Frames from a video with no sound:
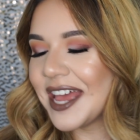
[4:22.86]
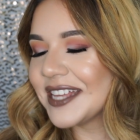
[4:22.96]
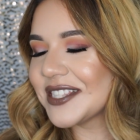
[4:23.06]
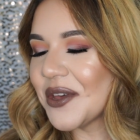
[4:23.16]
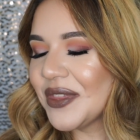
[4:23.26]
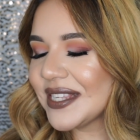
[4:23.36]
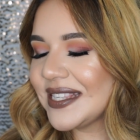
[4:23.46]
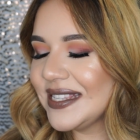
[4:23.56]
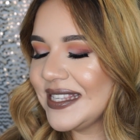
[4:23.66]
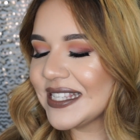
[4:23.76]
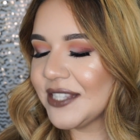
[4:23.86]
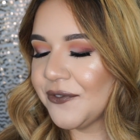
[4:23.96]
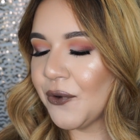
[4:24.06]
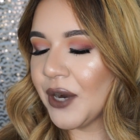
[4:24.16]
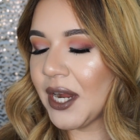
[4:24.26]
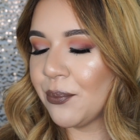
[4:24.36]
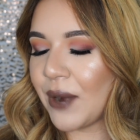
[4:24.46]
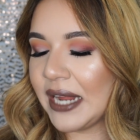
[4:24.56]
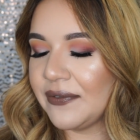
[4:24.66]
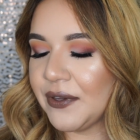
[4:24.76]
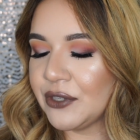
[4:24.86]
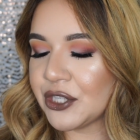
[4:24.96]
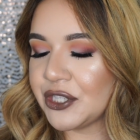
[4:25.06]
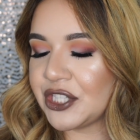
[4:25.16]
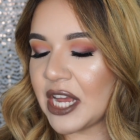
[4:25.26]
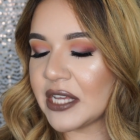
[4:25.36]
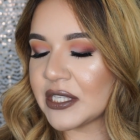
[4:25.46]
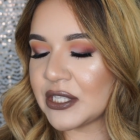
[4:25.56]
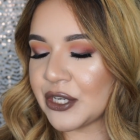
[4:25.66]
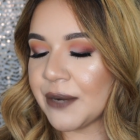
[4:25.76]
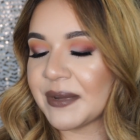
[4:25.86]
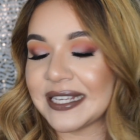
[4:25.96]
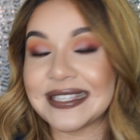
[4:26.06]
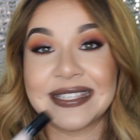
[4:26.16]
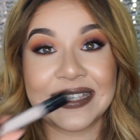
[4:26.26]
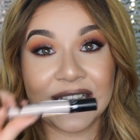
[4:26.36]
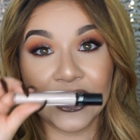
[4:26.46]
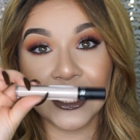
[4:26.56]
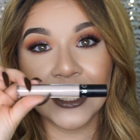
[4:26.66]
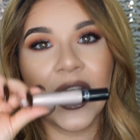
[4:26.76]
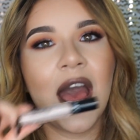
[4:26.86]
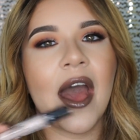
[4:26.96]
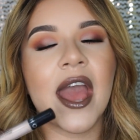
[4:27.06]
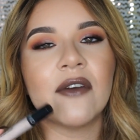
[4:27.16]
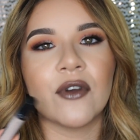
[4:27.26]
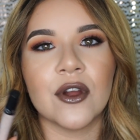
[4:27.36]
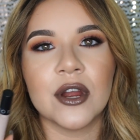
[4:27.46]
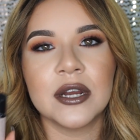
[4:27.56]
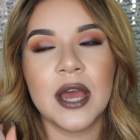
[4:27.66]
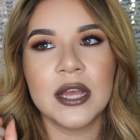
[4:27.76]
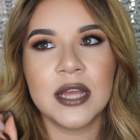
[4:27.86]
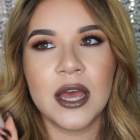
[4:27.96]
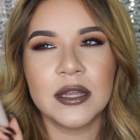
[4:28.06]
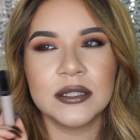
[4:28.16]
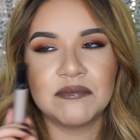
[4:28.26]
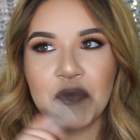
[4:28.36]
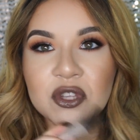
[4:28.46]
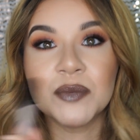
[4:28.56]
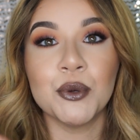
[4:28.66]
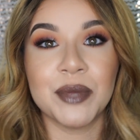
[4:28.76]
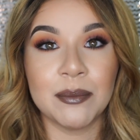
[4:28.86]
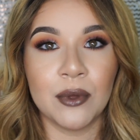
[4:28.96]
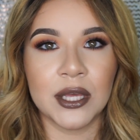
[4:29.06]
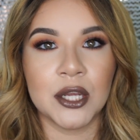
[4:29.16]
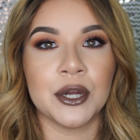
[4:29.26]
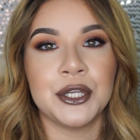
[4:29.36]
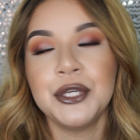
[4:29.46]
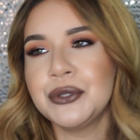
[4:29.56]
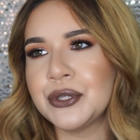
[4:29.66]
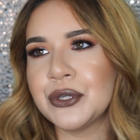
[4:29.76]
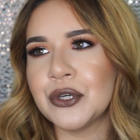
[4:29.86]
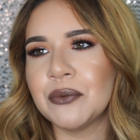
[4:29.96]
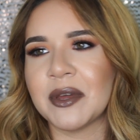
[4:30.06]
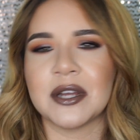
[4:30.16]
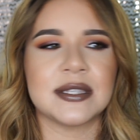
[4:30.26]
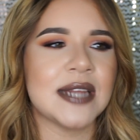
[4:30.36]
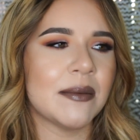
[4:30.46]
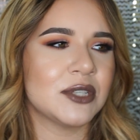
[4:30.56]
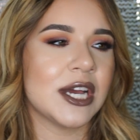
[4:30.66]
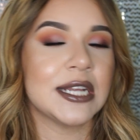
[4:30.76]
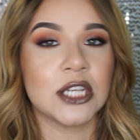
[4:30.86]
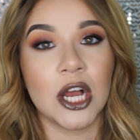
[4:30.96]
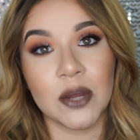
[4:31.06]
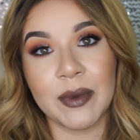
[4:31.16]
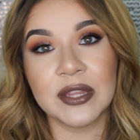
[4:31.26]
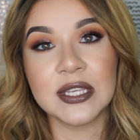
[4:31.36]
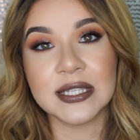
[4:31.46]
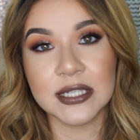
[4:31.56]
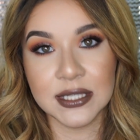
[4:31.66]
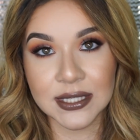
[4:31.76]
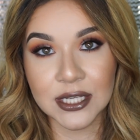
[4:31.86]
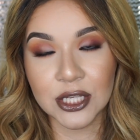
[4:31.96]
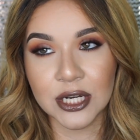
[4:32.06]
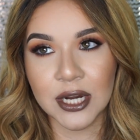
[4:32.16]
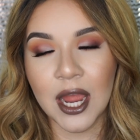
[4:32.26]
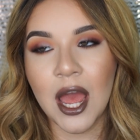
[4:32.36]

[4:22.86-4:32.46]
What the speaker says: So this is the Sephora Bright Future Gel Serum Concealer. I have heard multiple people here on YouTube and on Snapchat talk about this concealer.